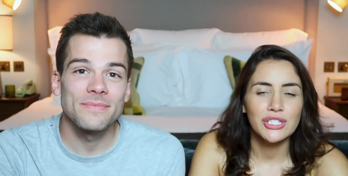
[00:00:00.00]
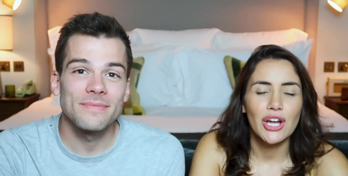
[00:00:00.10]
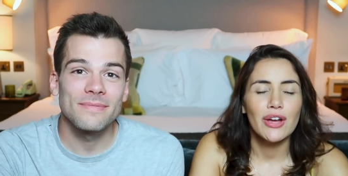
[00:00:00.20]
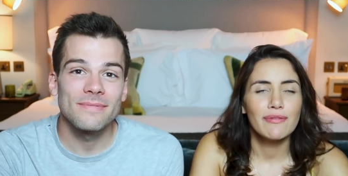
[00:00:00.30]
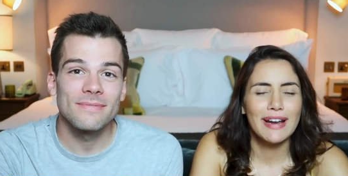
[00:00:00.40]

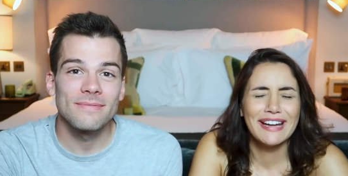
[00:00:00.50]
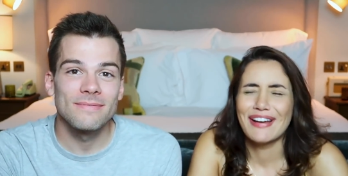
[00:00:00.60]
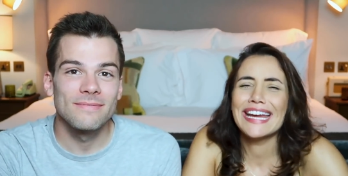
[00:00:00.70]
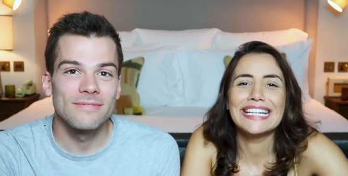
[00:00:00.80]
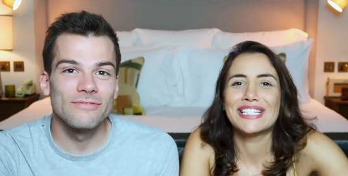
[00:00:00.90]
Speaker 1: show,
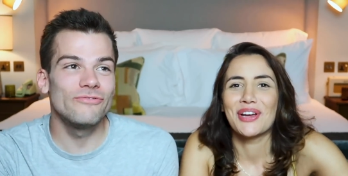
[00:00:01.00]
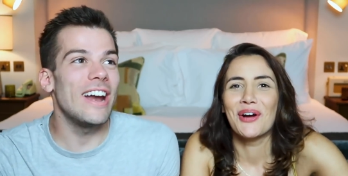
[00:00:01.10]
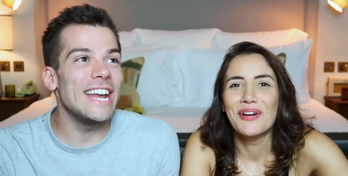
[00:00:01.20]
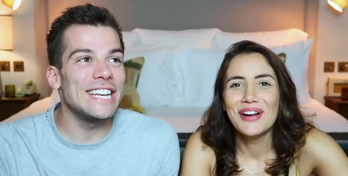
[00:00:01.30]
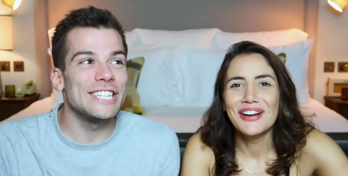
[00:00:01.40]
radio show,
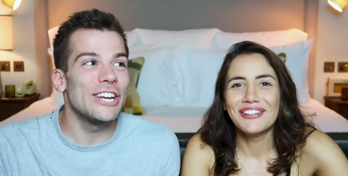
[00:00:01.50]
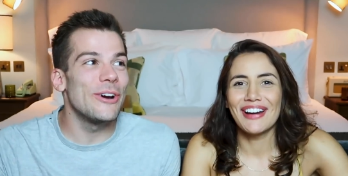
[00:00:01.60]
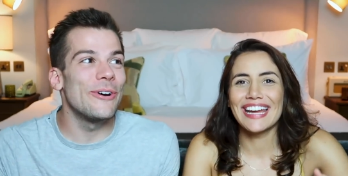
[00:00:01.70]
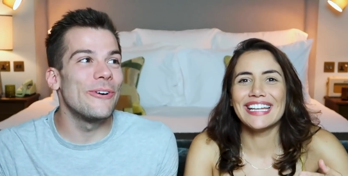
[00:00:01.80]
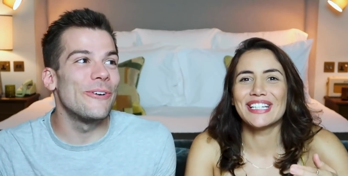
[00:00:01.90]
radio show,
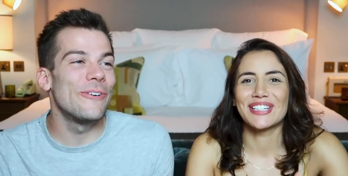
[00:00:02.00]
radio